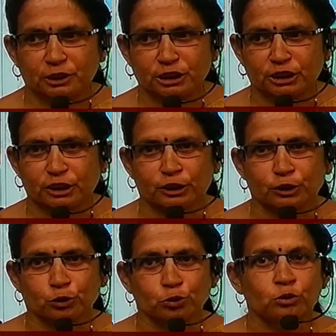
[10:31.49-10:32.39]

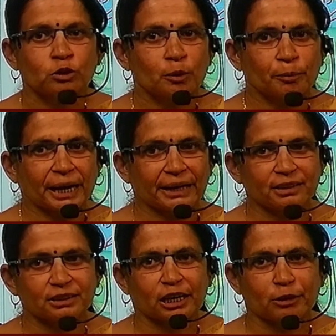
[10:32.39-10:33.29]
into
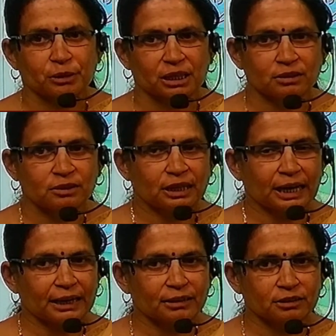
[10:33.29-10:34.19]
parenchyma
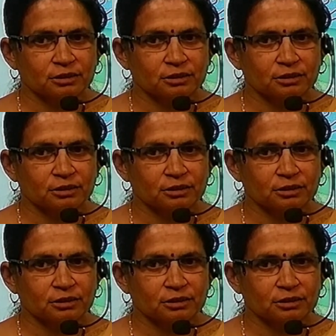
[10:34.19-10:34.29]
and